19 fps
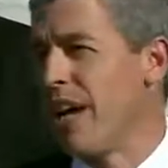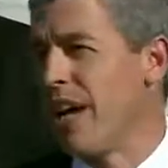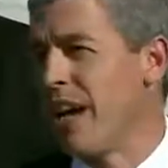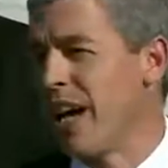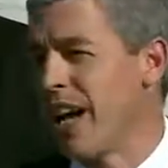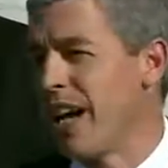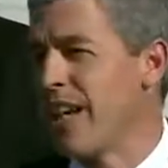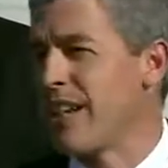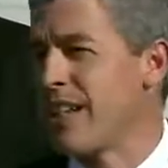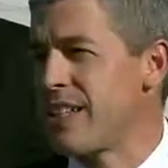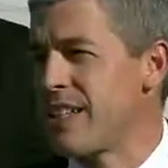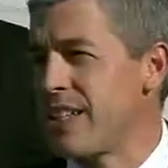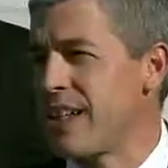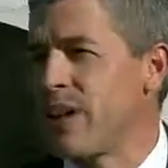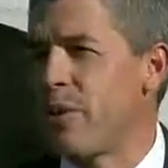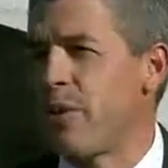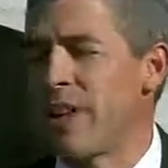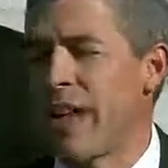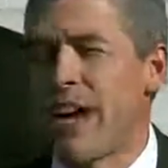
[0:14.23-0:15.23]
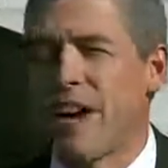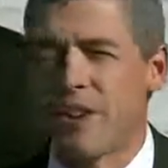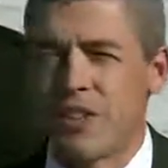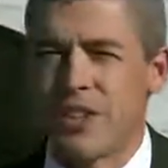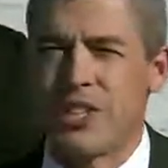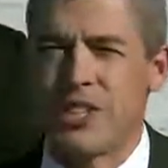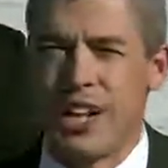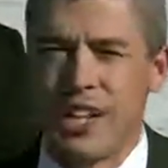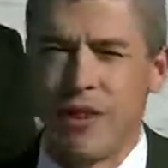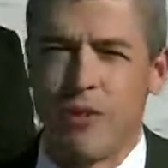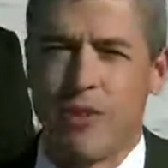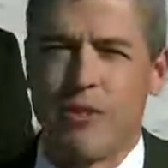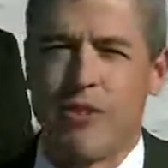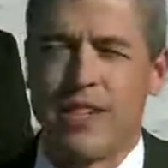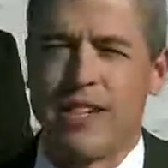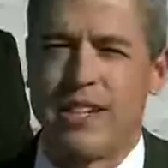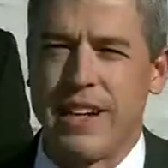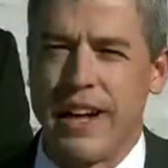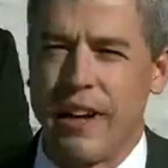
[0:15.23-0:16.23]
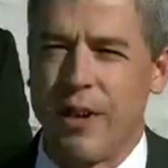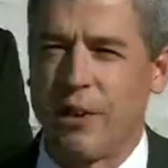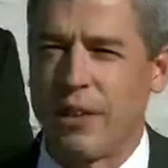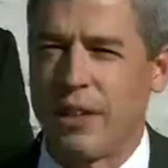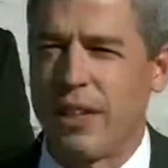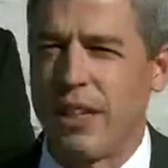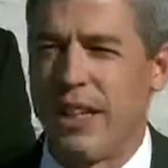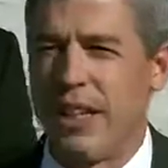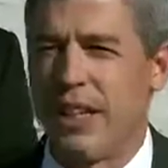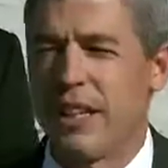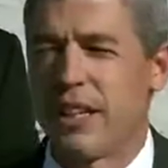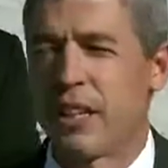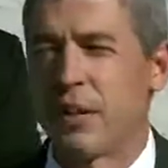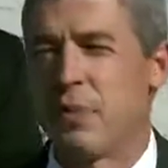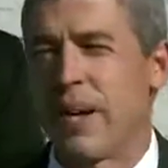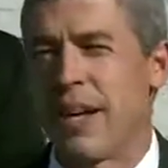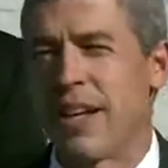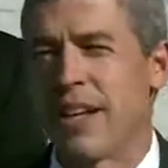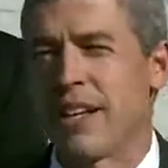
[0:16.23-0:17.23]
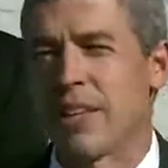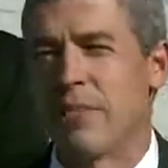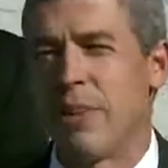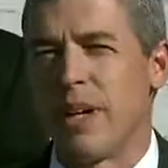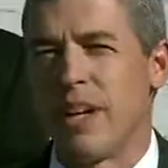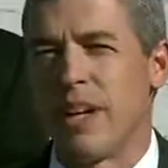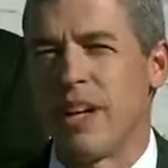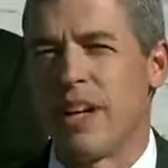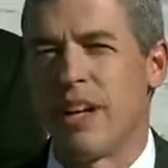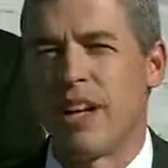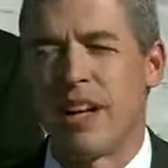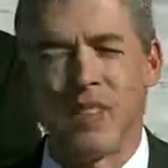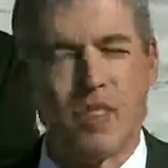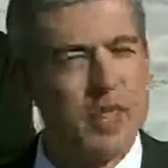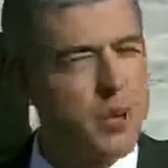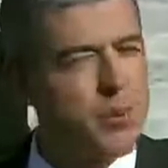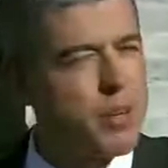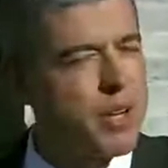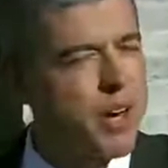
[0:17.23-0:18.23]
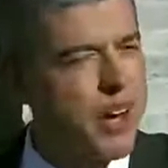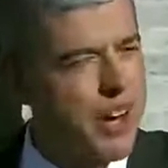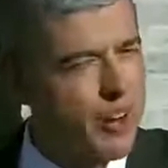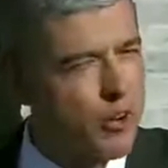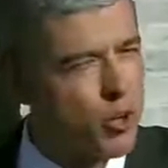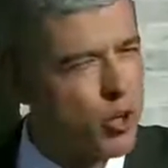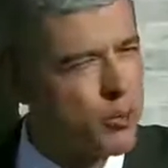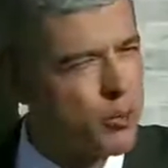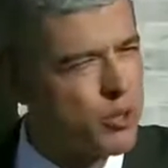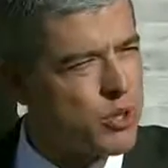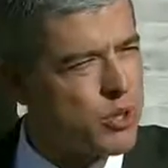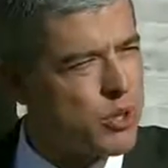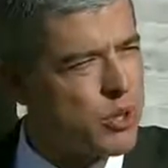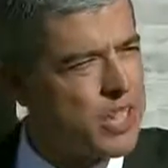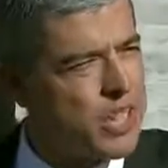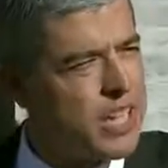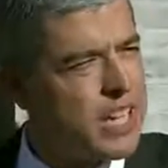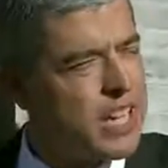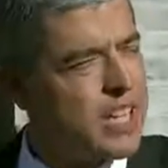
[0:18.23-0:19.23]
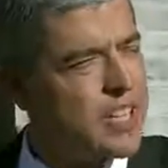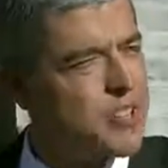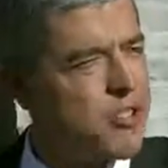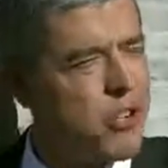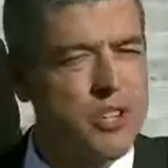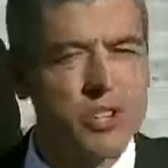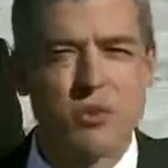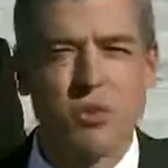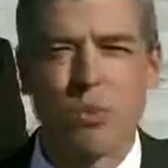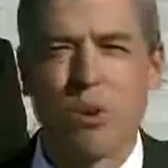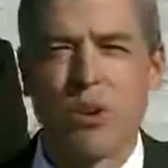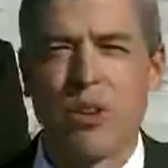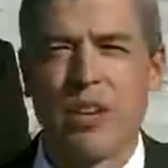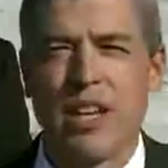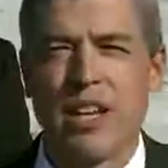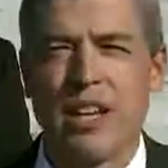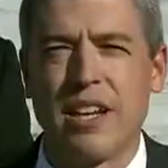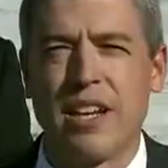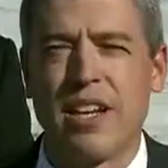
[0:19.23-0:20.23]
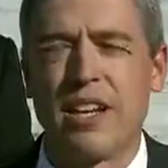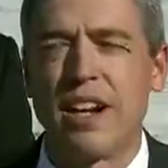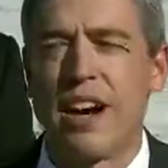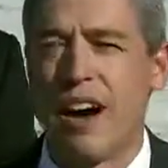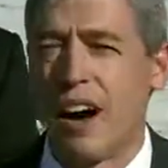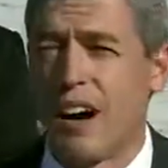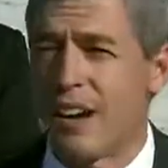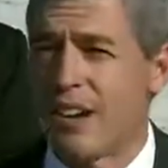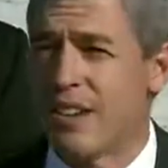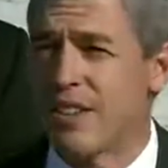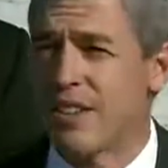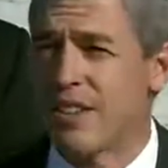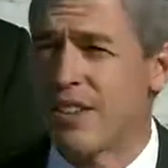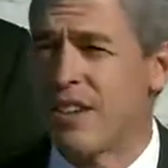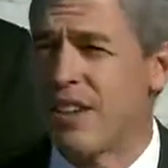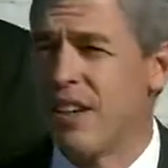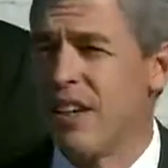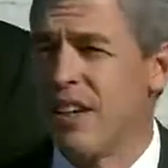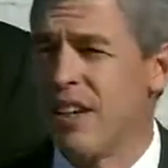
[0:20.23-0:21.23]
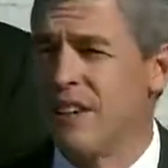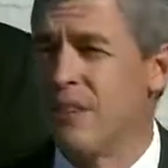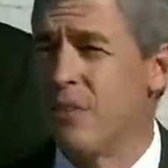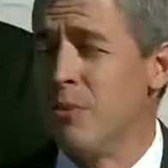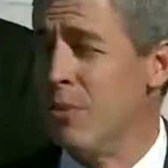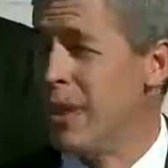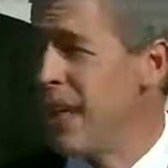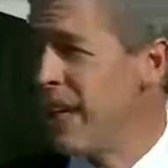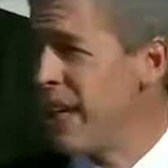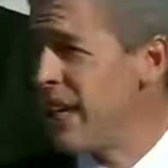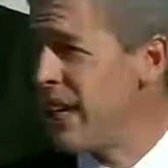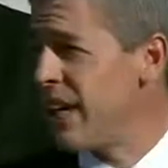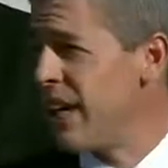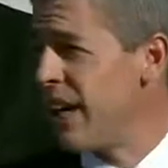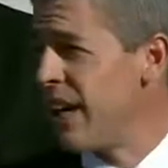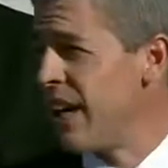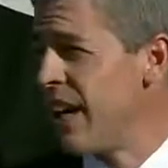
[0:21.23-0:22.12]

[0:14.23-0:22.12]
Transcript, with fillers: and I can say without a shadow of a doubt that the man has been nothing but honorable and trustworthy and honest to me